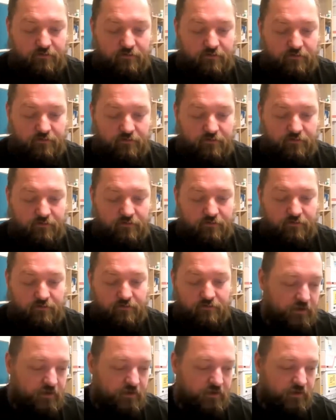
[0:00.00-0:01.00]
great
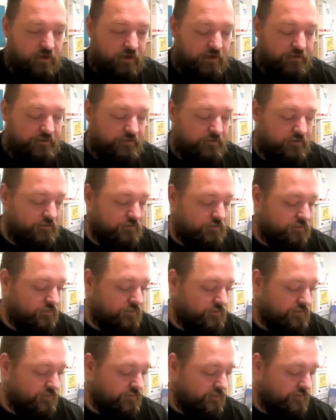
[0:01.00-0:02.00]
hotkey guides on
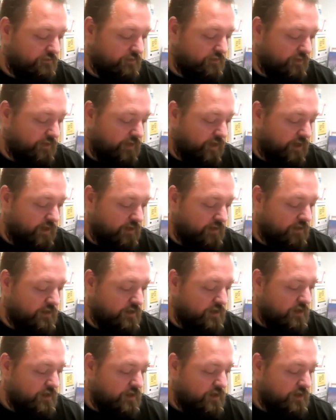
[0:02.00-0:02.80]
doing stuff like that.